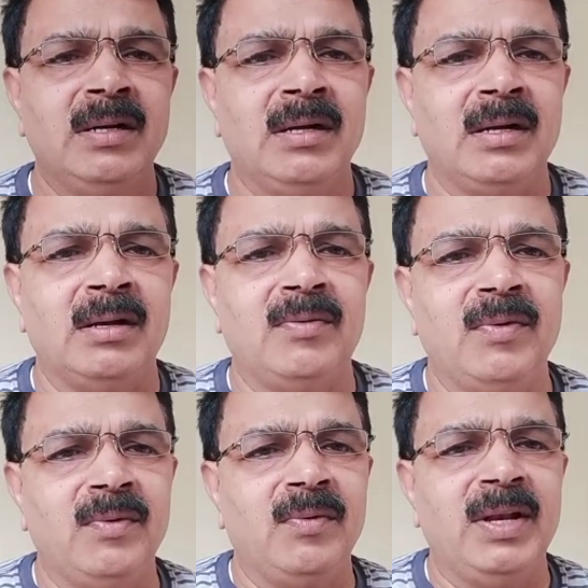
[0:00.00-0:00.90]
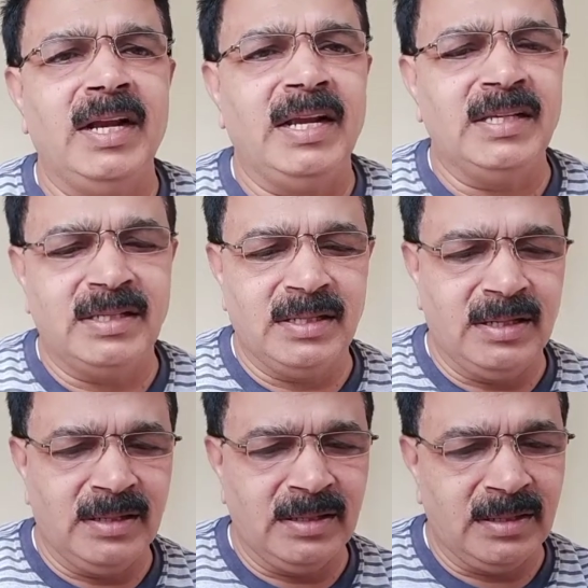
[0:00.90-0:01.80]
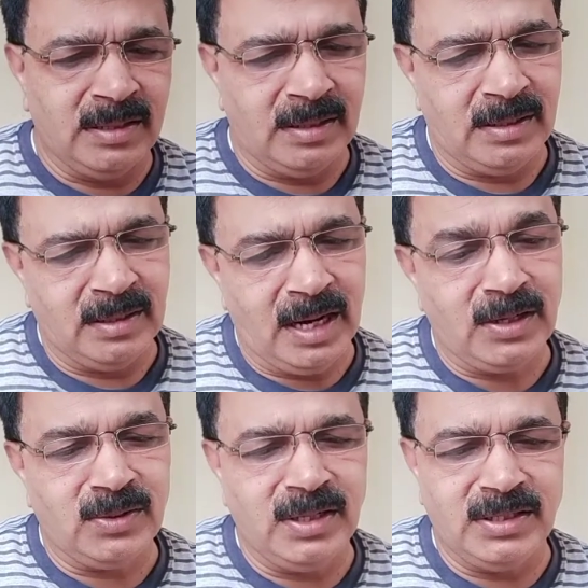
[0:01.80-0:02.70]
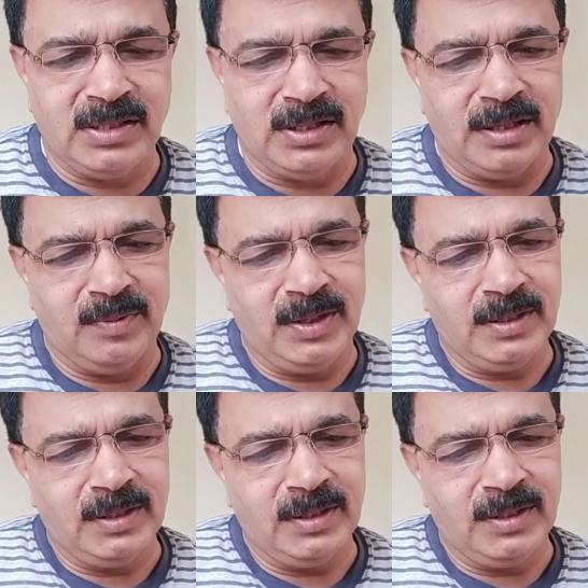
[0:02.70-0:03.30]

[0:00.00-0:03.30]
when it is nitrogen is treated with.